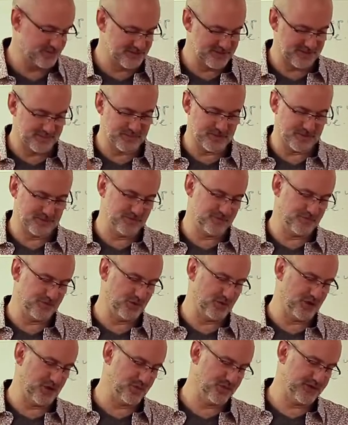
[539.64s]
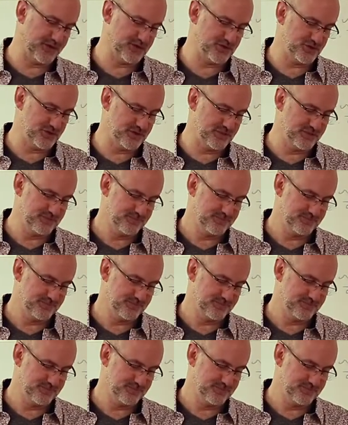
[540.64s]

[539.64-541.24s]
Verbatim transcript: Do you sometimes feel low energy?